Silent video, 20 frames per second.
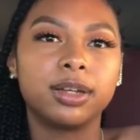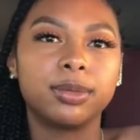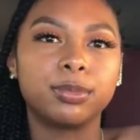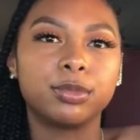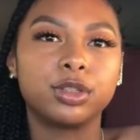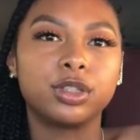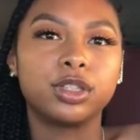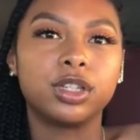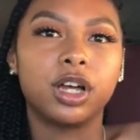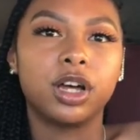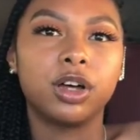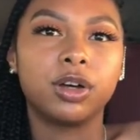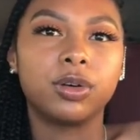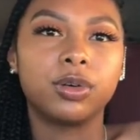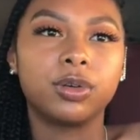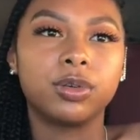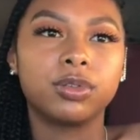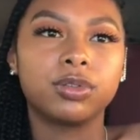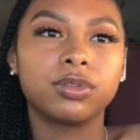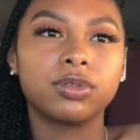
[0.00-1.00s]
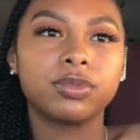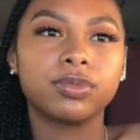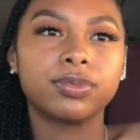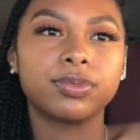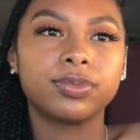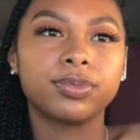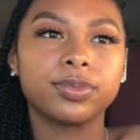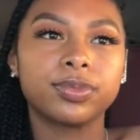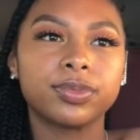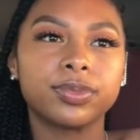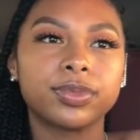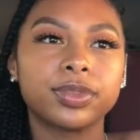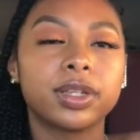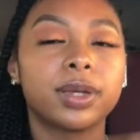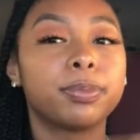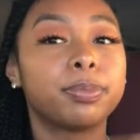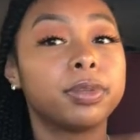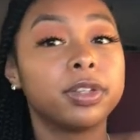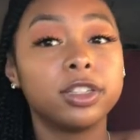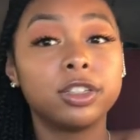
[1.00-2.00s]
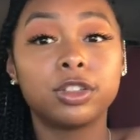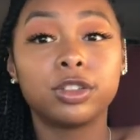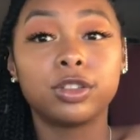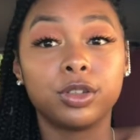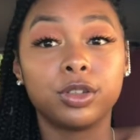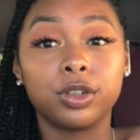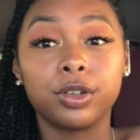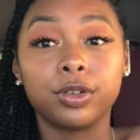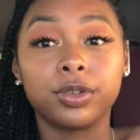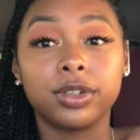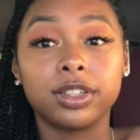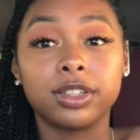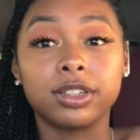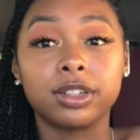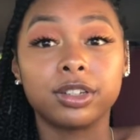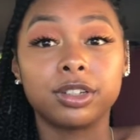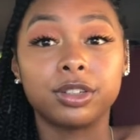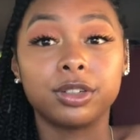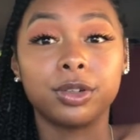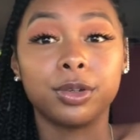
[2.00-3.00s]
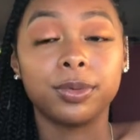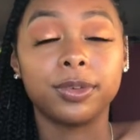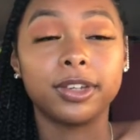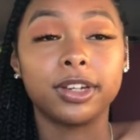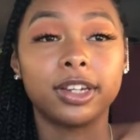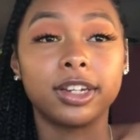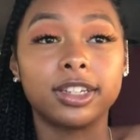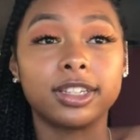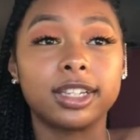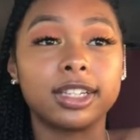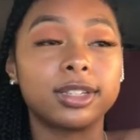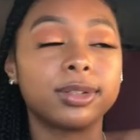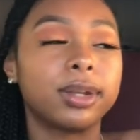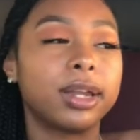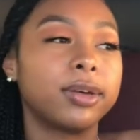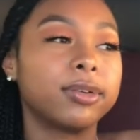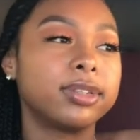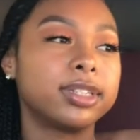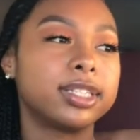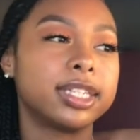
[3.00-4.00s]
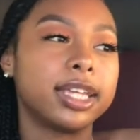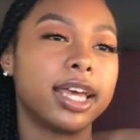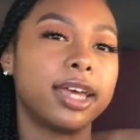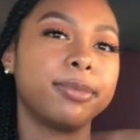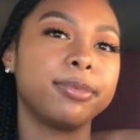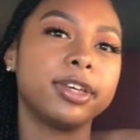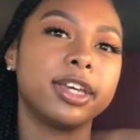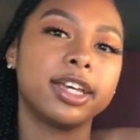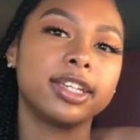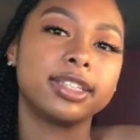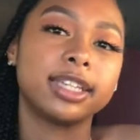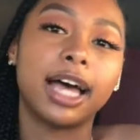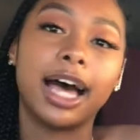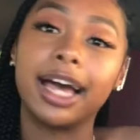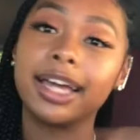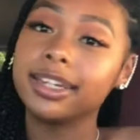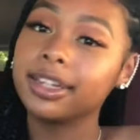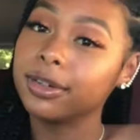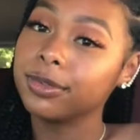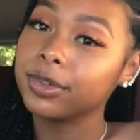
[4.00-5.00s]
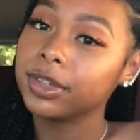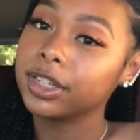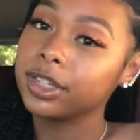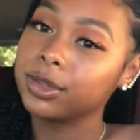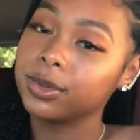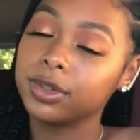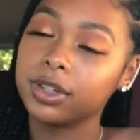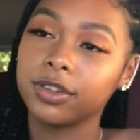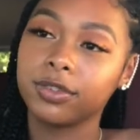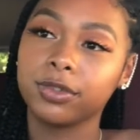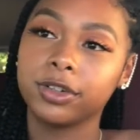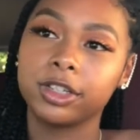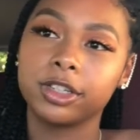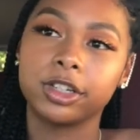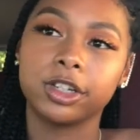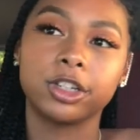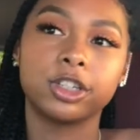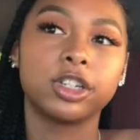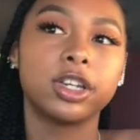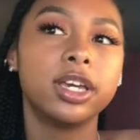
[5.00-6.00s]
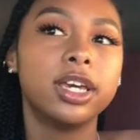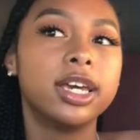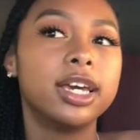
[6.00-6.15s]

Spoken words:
So please your research, to be honest. That's what I would say, because I didn't really do enough research.